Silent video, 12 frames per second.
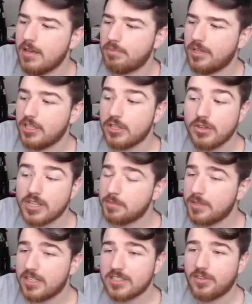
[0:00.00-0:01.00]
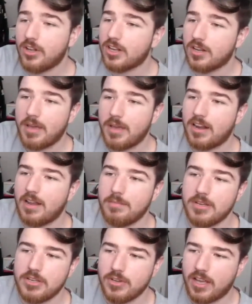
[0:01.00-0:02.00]
But the U S players have all come out. I
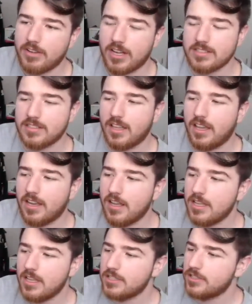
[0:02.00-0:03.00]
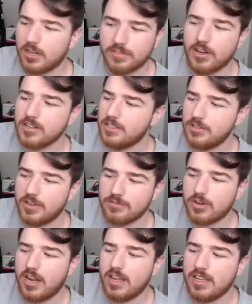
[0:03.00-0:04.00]
mean, you have guys like Sonic Fox and you have
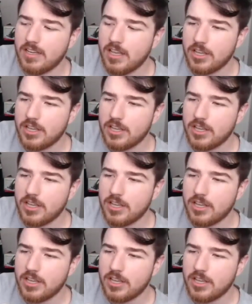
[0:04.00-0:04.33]
Dragon.